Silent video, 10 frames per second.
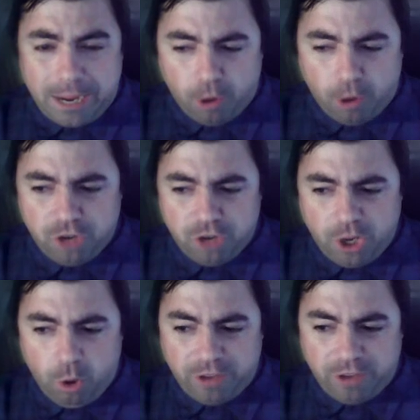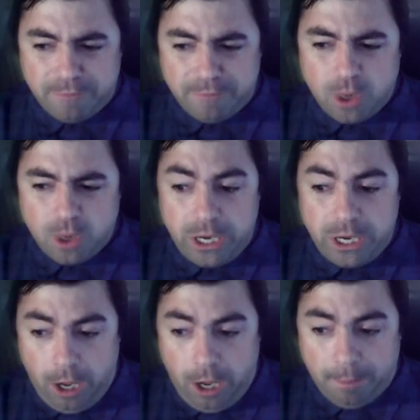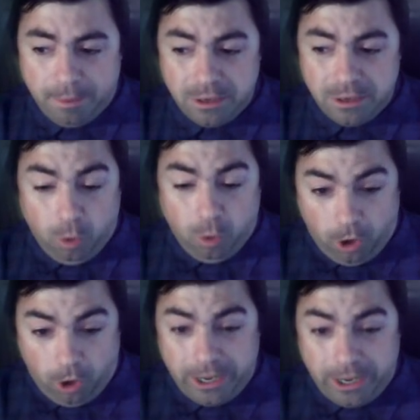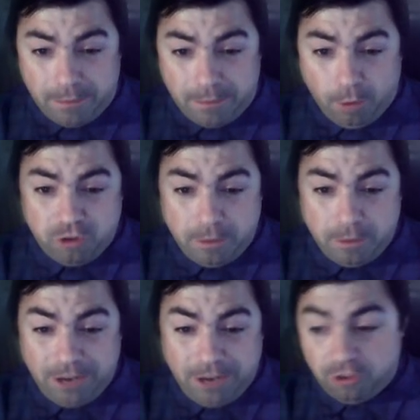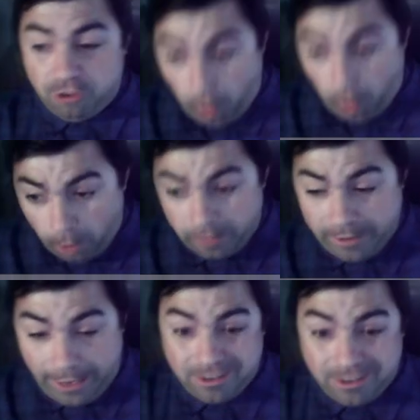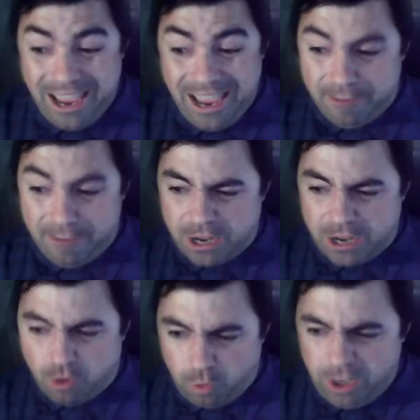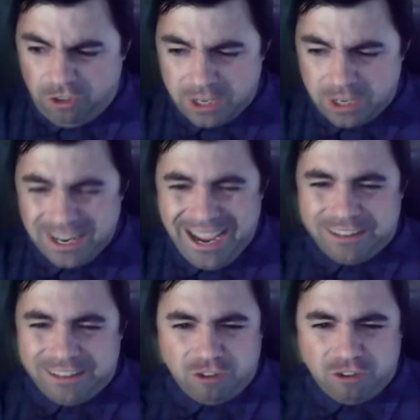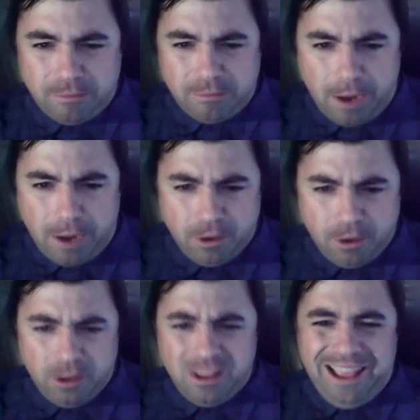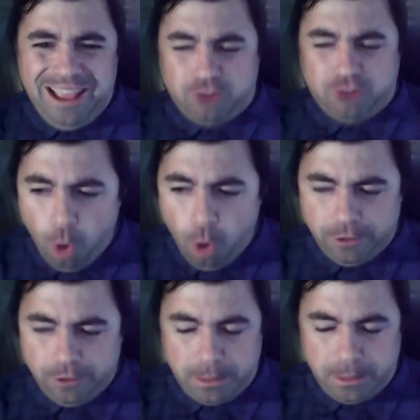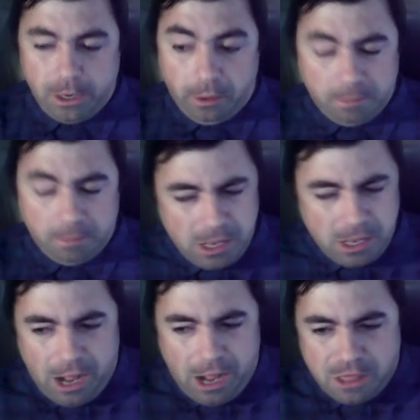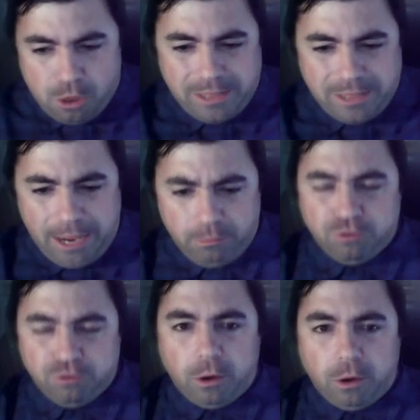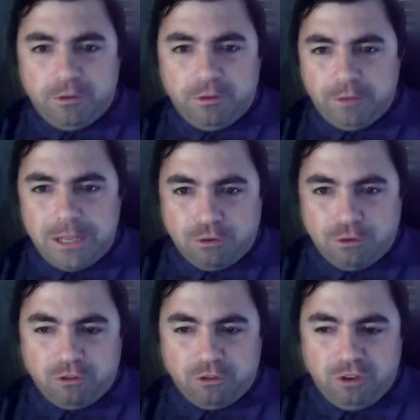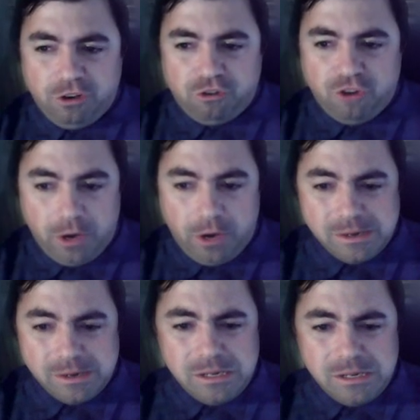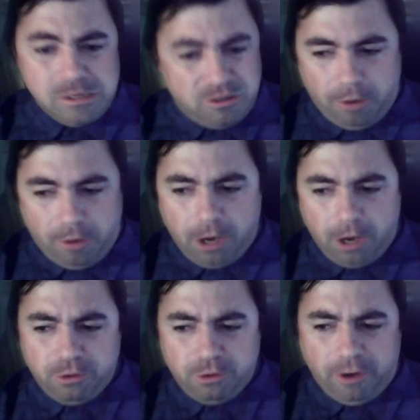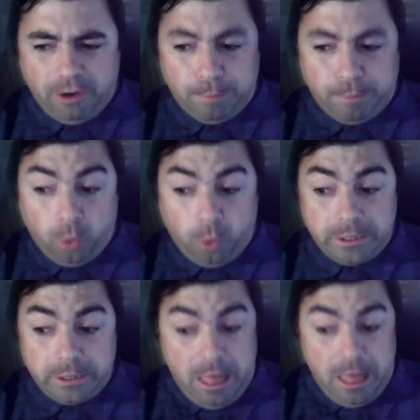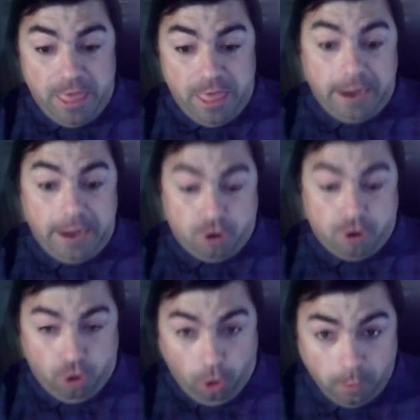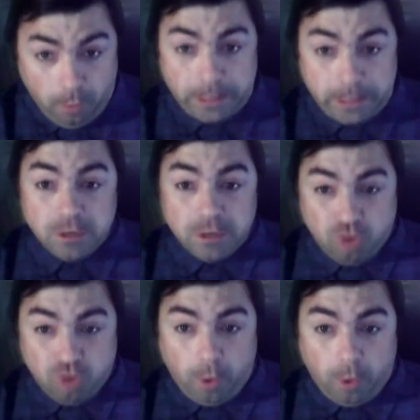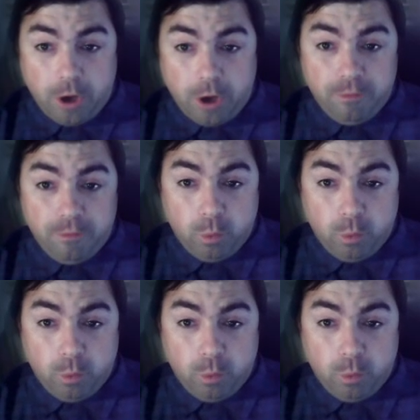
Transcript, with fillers: emergency calls have been going up, or cardiac emergency patients and heart attacks have been increasing at the same time as COVID's been going up. I thought that was relatively interesting to share, and some countries have reported that occurring during COVID